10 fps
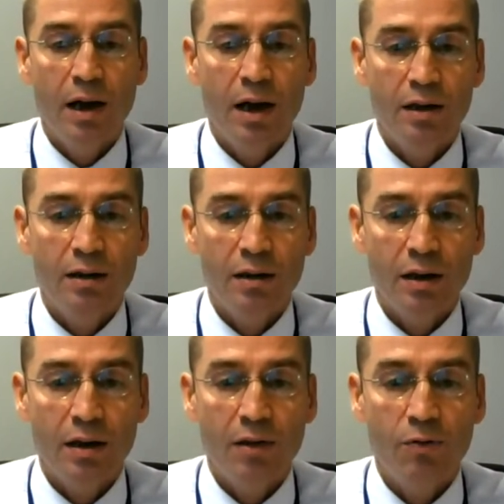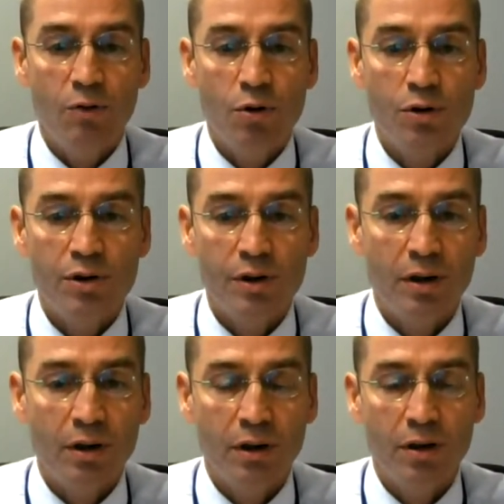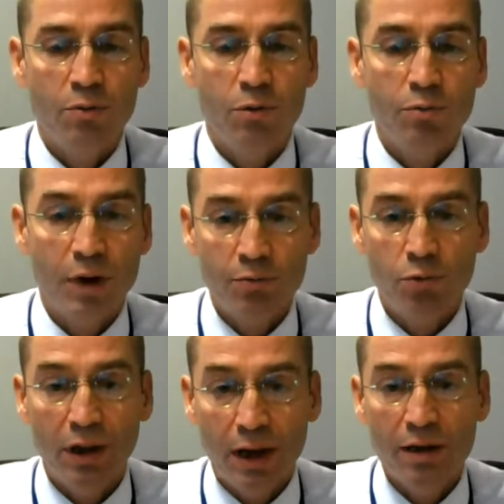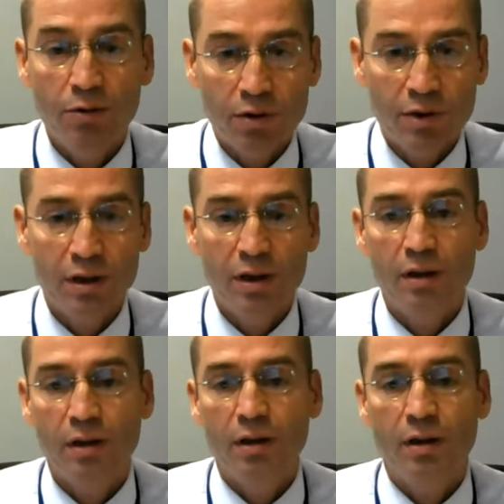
And of course, what one would like to see